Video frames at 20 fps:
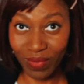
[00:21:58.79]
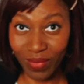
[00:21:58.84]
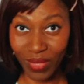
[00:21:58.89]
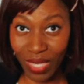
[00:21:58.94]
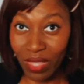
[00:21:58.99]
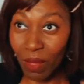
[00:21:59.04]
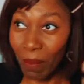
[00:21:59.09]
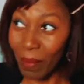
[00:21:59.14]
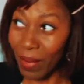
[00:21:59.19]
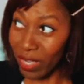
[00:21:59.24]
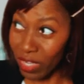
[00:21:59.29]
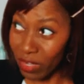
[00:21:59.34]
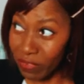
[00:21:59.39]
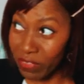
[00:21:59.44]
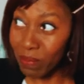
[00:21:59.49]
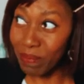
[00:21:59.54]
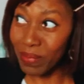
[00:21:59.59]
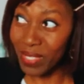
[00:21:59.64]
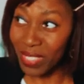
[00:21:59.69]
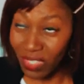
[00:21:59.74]
And the mark of
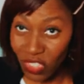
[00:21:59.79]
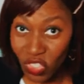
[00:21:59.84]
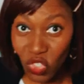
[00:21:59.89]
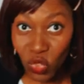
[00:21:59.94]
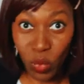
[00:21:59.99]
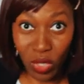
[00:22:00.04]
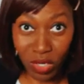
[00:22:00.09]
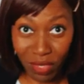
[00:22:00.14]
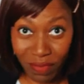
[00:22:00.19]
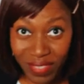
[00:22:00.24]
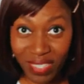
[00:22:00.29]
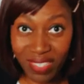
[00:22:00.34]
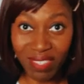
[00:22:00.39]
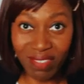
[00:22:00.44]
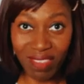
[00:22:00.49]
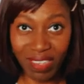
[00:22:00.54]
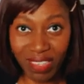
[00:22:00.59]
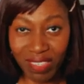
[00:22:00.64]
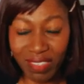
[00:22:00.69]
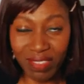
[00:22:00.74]
the beast is one of these
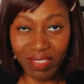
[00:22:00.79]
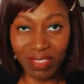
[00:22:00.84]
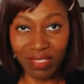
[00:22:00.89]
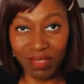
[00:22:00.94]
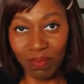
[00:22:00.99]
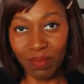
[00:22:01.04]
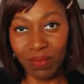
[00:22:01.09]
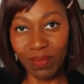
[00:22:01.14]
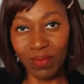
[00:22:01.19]
things.